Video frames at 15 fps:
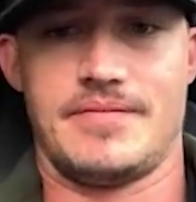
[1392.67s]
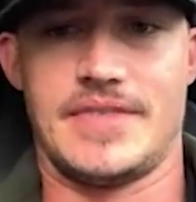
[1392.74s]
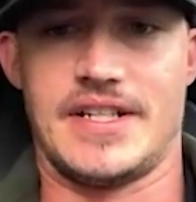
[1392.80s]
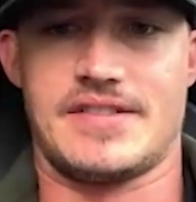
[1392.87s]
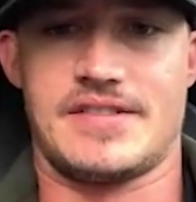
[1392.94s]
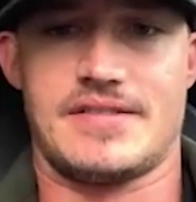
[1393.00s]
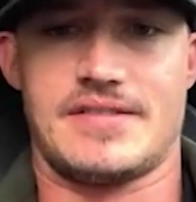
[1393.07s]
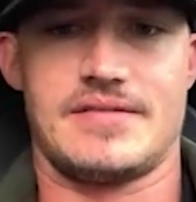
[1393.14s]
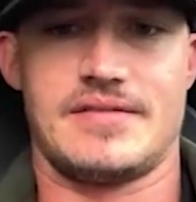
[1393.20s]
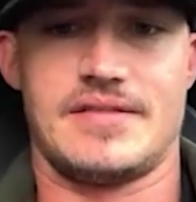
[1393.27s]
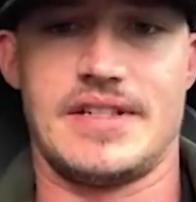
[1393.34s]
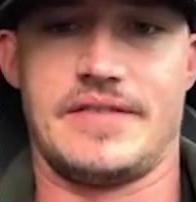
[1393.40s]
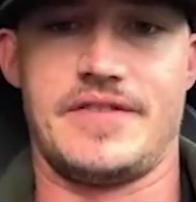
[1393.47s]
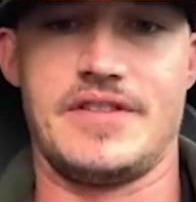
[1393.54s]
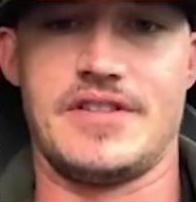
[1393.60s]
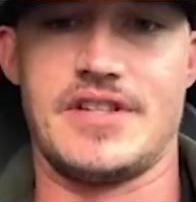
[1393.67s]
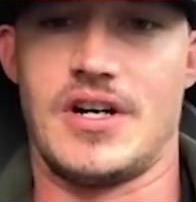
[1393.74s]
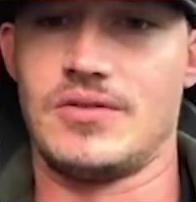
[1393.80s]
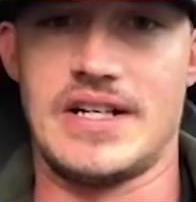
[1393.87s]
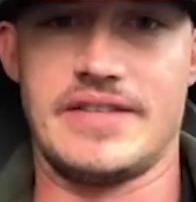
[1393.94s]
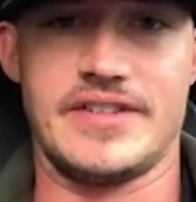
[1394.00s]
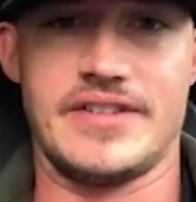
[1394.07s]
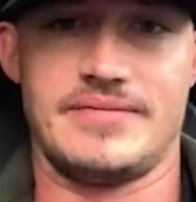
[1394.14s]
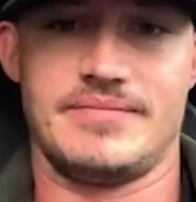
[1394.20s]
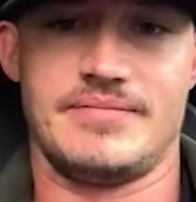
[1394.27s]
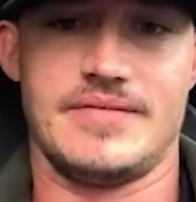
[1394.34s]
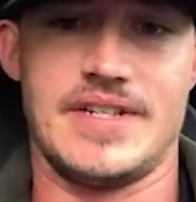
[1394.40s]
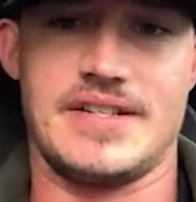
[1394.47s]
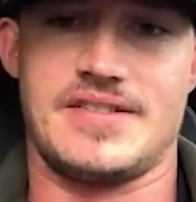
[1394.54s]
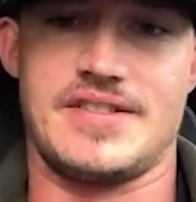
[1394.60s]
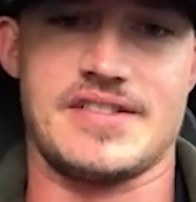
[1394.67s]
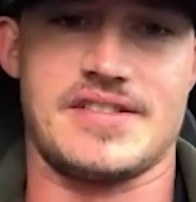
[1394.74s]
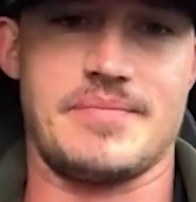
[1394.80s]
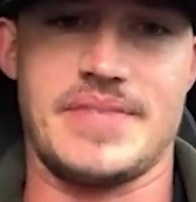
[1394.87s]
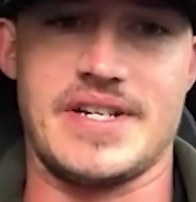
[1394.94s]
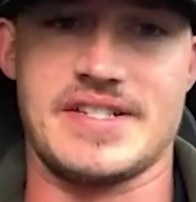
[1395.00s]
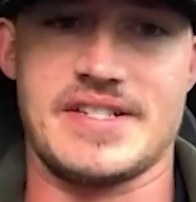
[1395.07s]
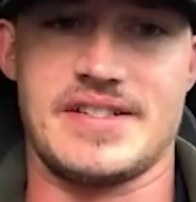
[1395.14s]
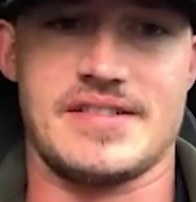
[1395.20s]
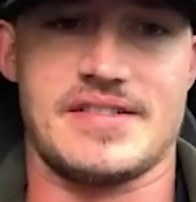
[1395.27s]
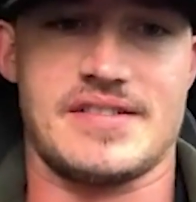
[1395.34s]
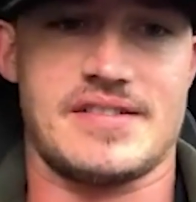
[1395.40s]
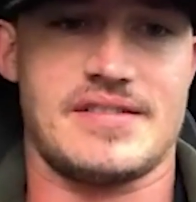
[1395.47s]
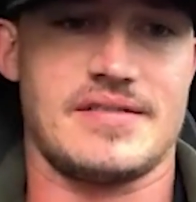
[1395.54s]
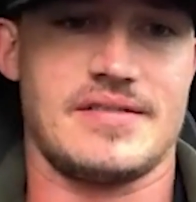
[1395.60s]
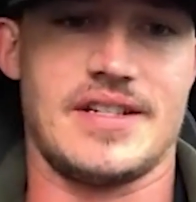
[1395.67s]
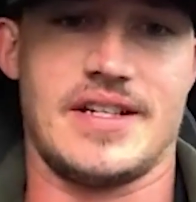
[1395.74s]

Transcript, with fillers: It's if you don't love it, it's just a business,